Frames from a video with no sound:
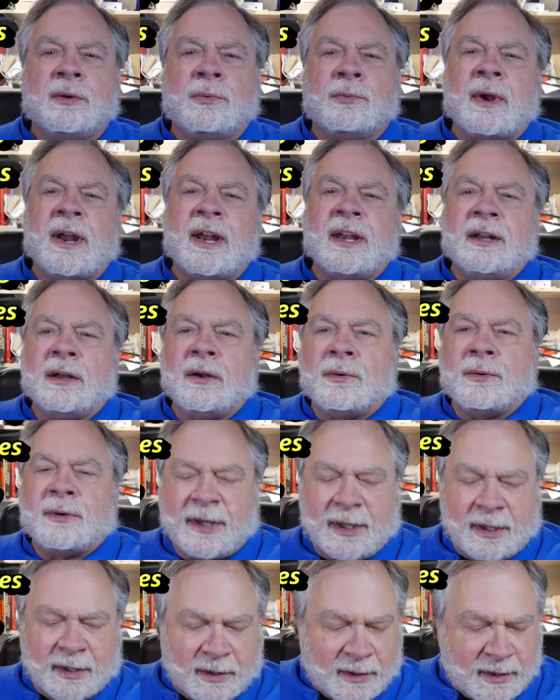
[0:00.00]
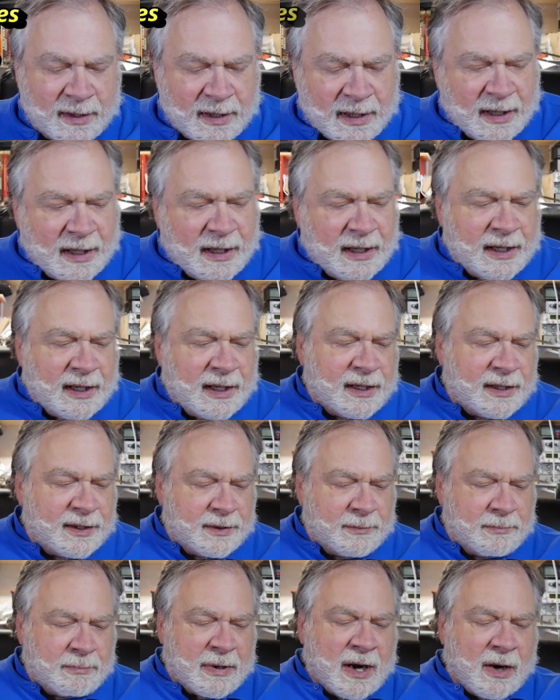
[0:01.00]
radio here, and
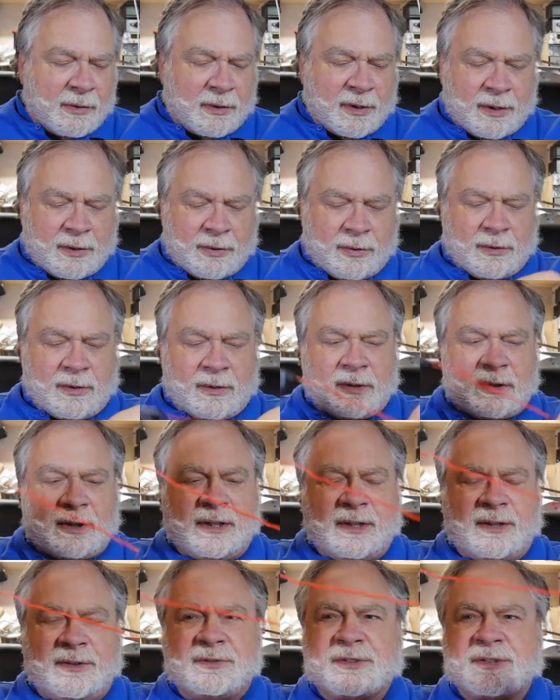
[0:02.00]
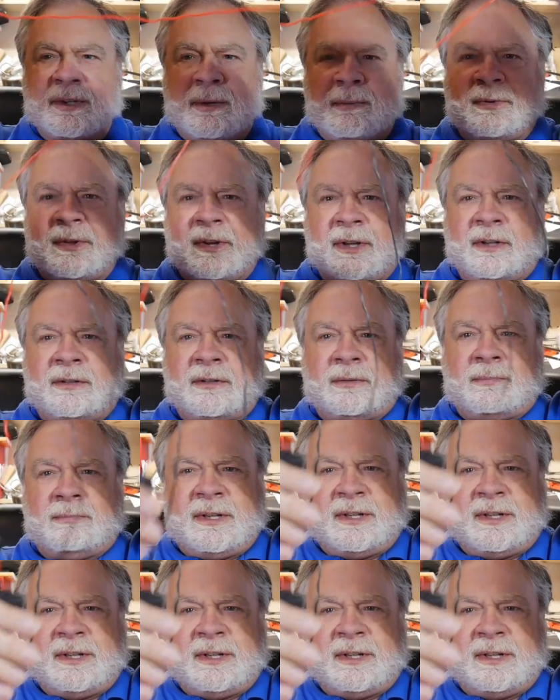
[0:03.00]
the power cord leaves something to be